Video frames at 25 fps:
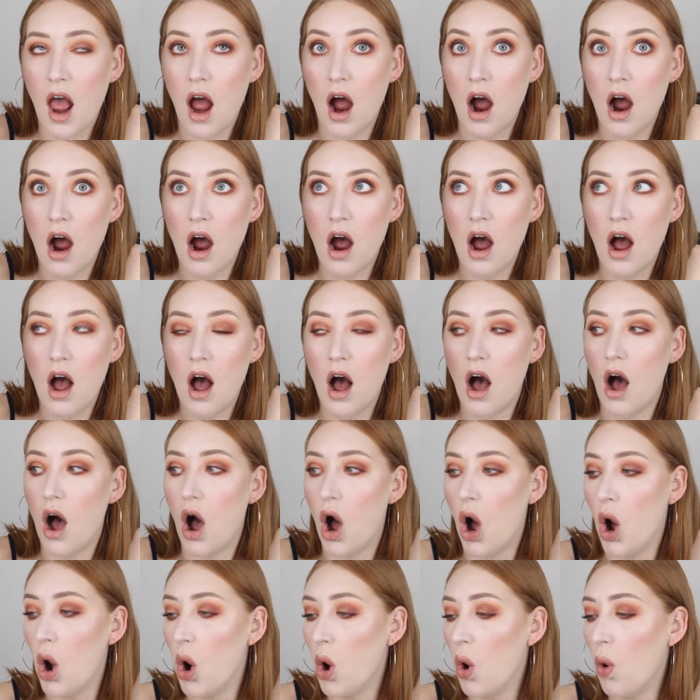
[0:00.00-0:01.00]

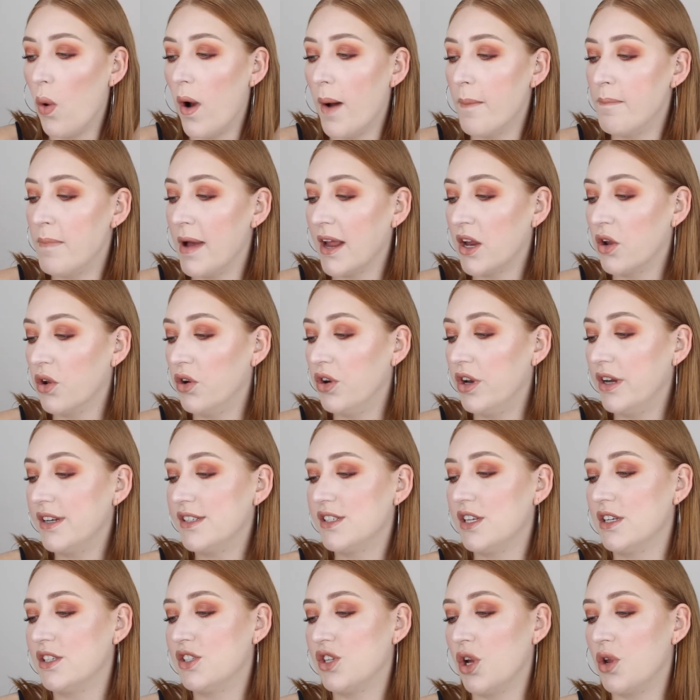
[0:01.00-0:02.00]
Oh my goodness.
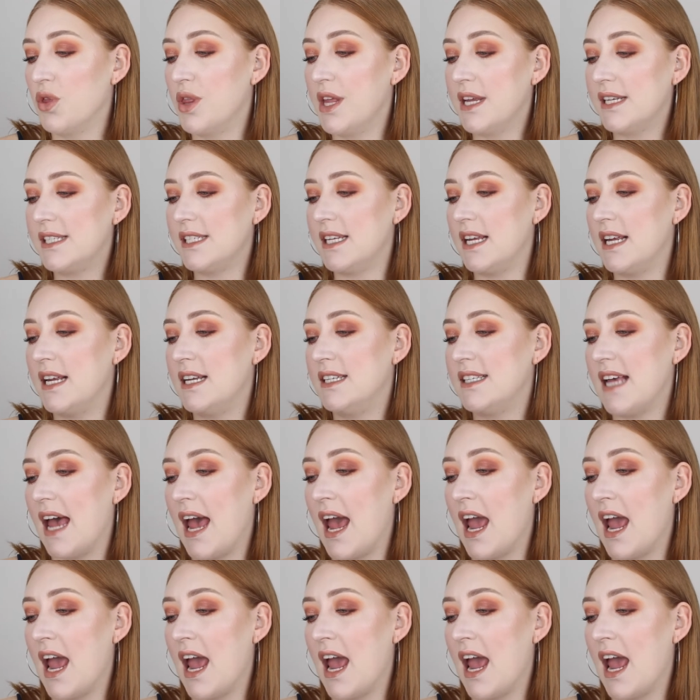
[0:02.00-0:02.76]
So this is